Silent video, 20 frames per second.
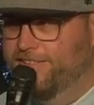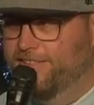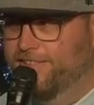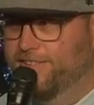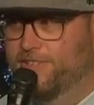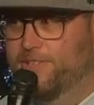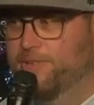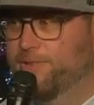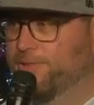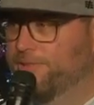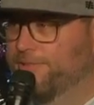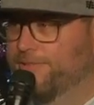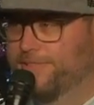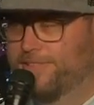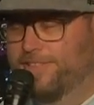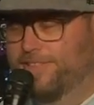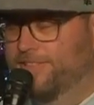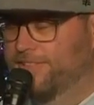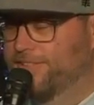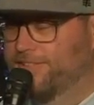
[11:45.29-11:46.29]
The dude,
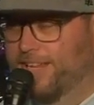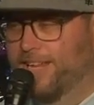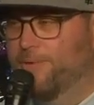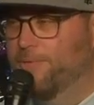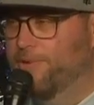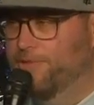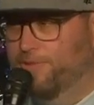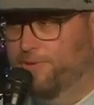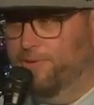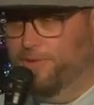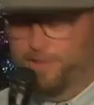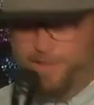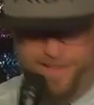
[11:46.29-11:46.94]
he went through a